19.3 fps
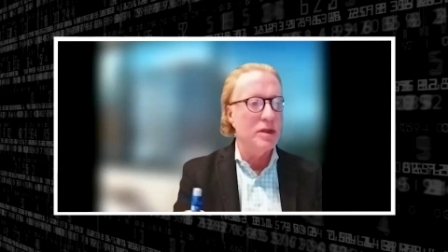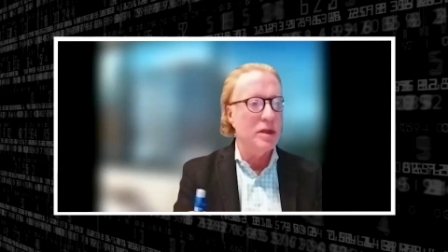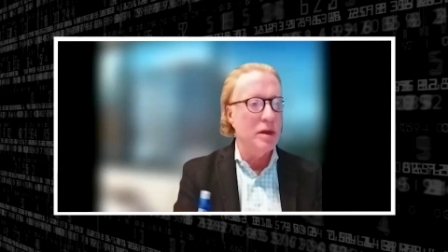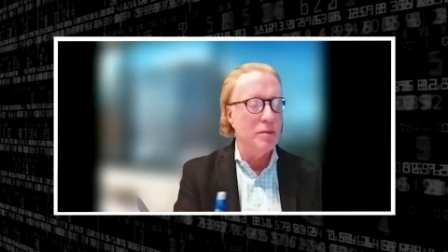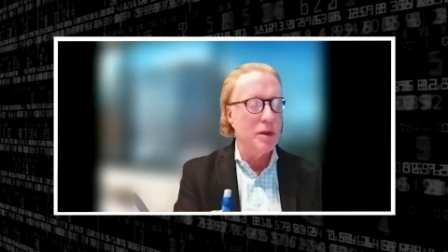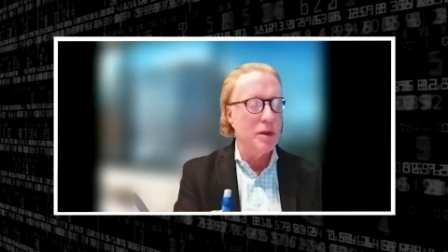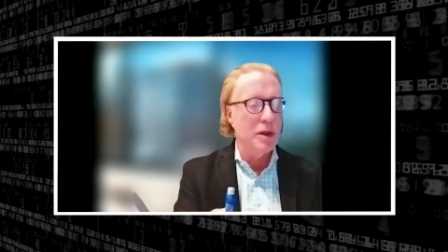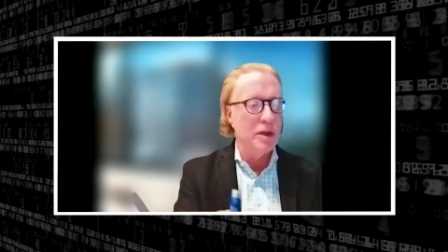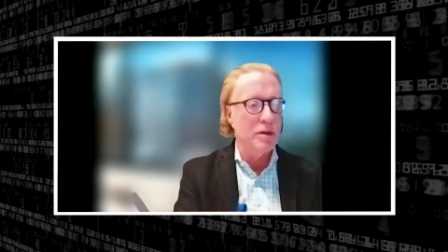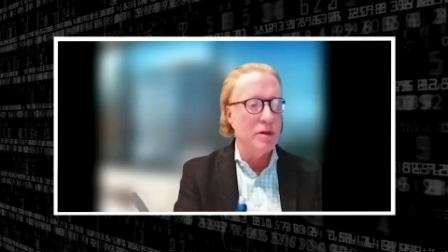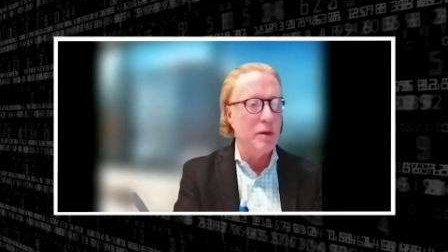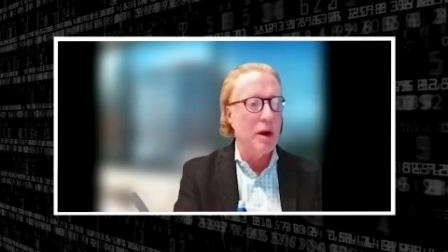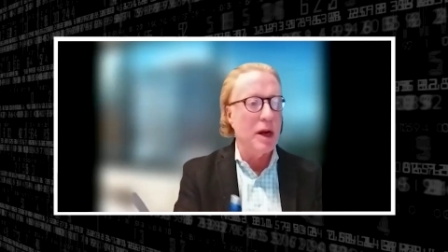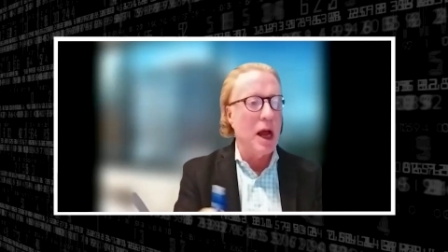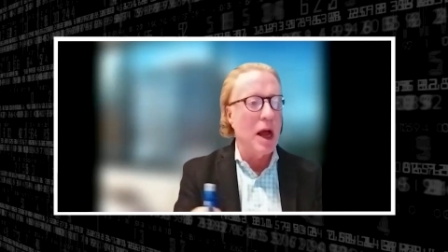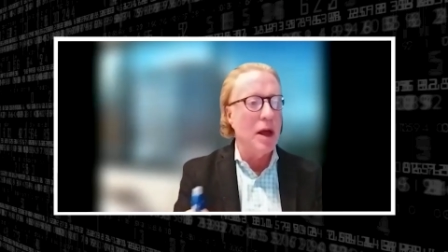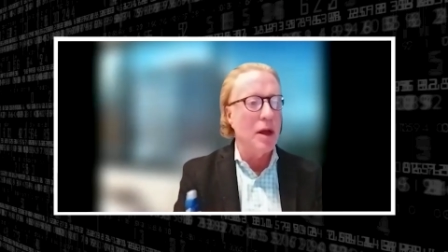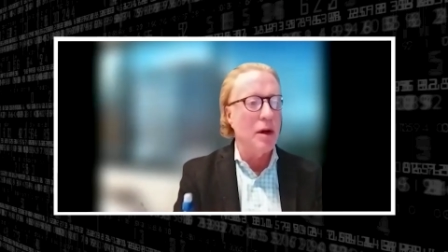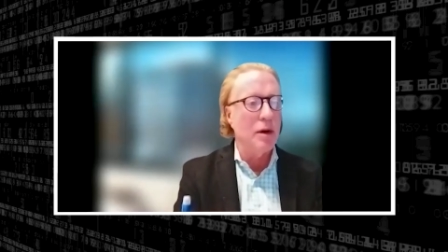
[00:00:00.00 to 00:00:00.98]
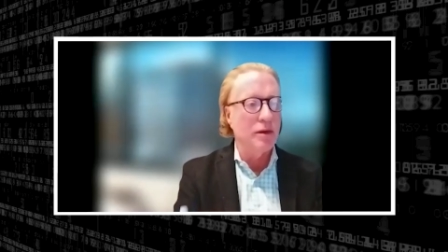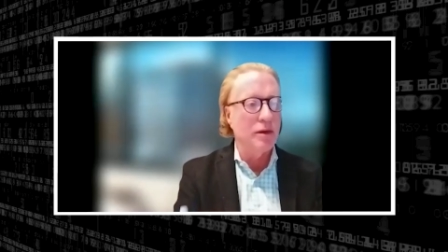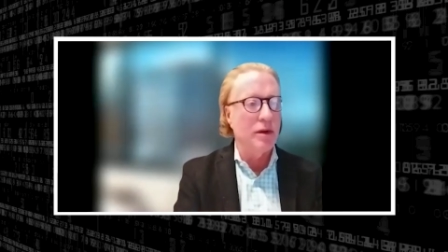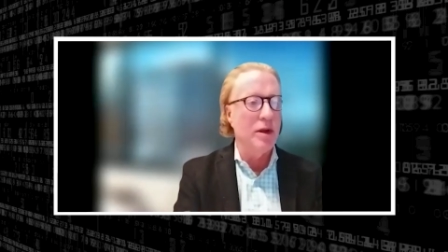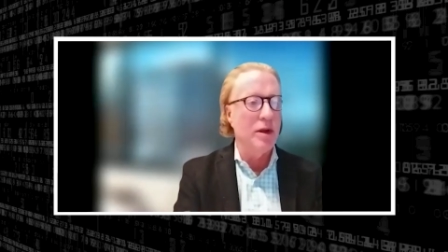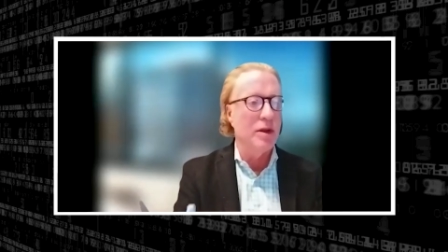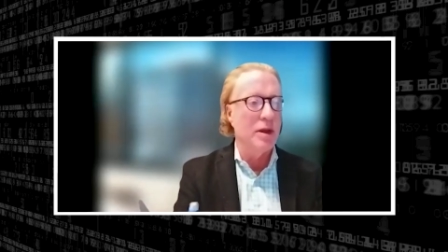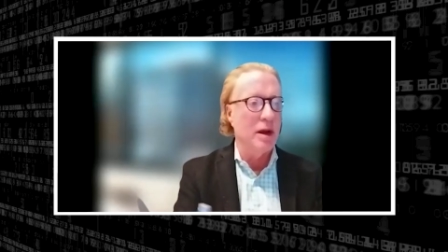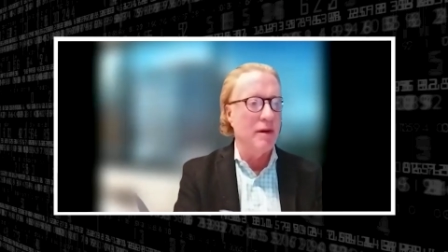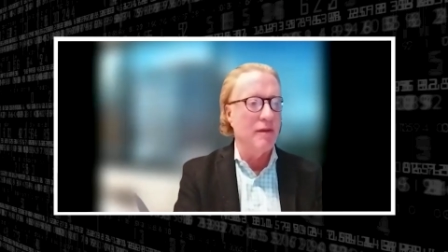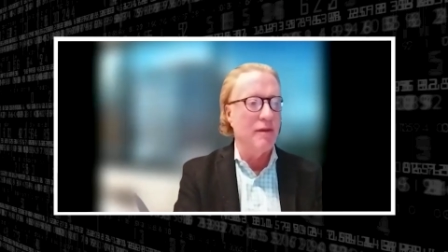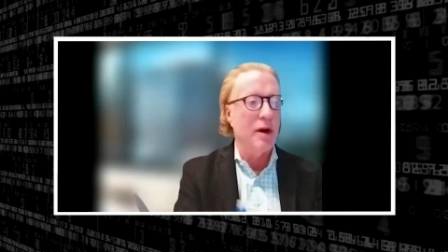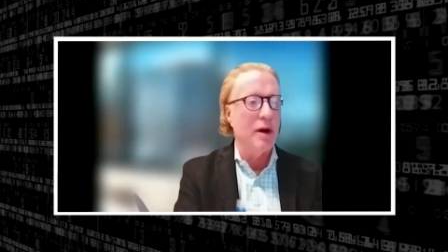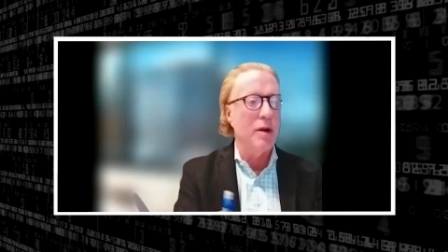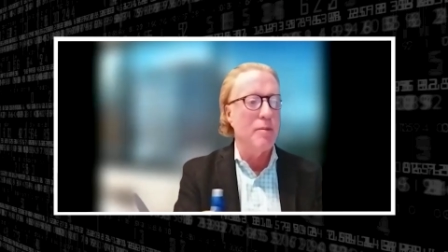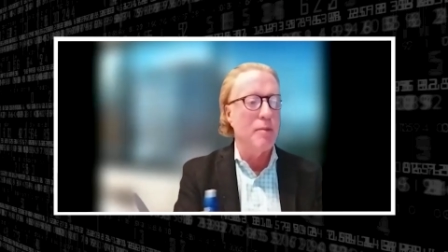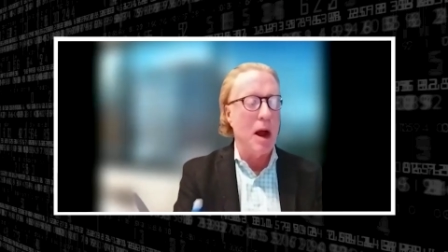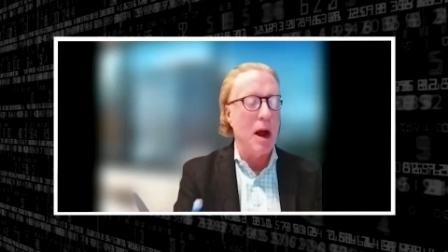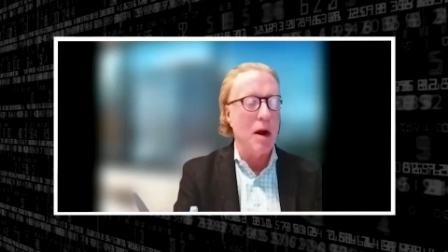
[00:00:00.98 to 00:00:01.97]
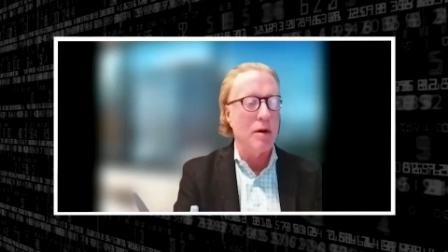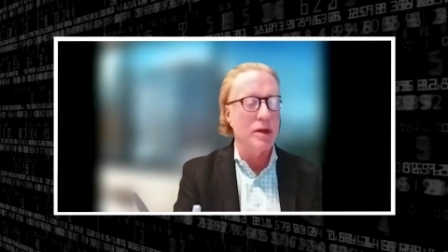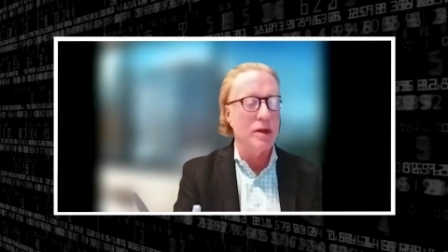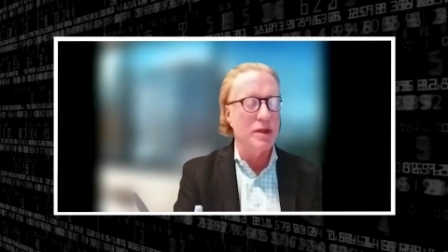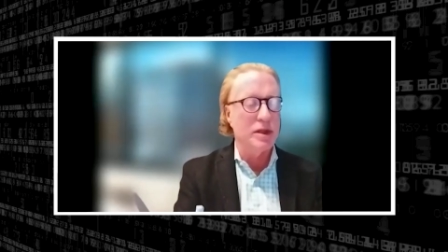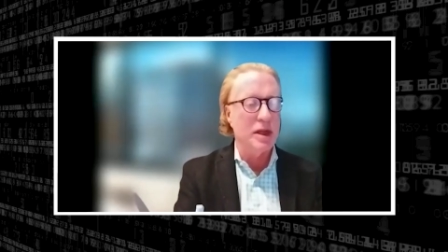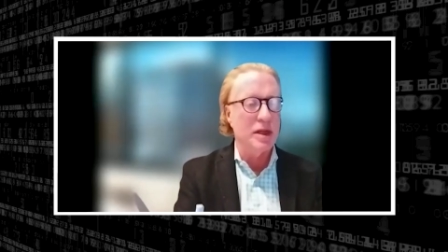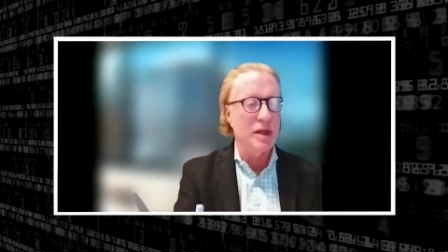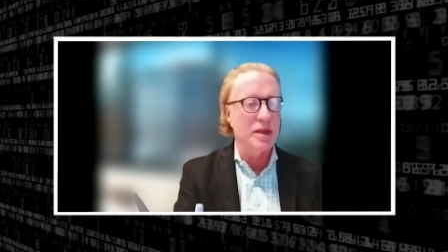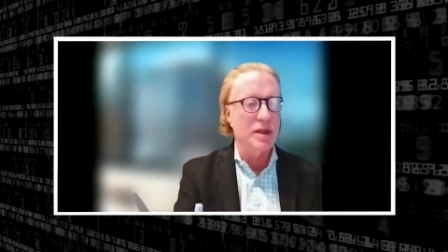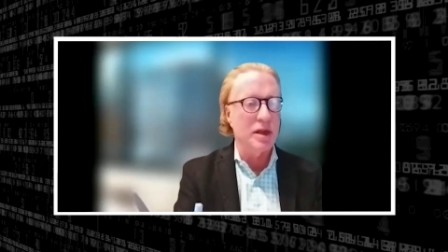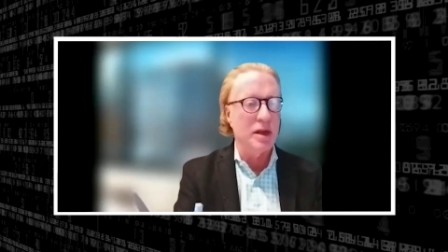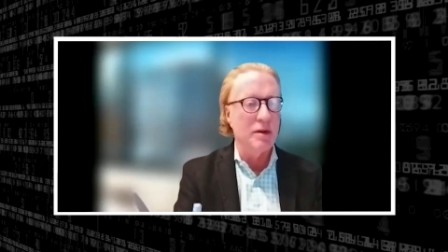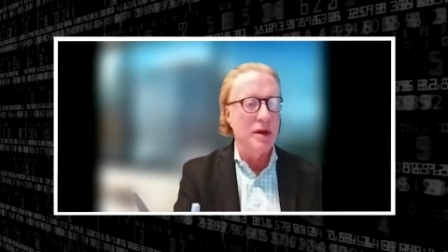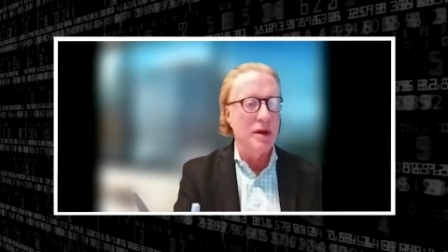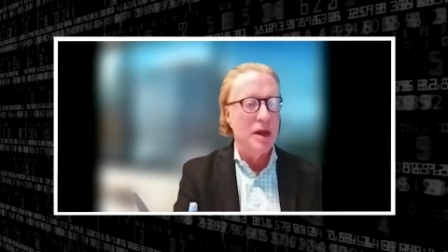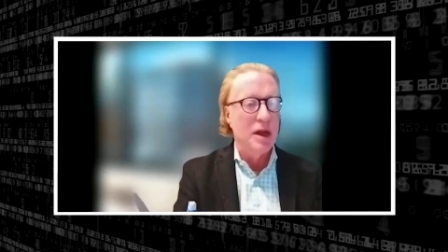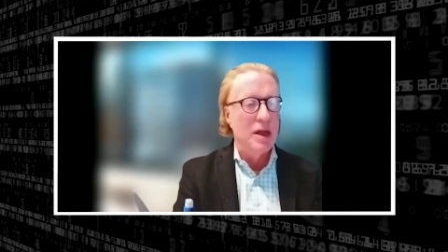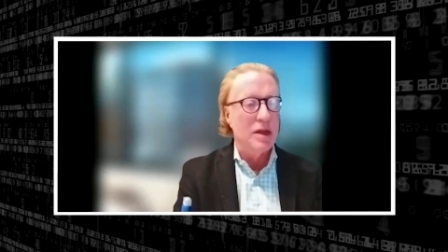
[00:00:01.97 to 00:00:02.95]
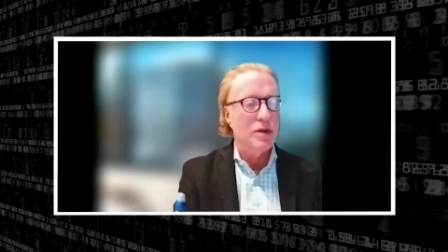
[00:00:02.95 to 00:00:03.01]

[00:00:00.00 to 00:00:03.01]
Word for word: some things about IoT that are very power sensitive.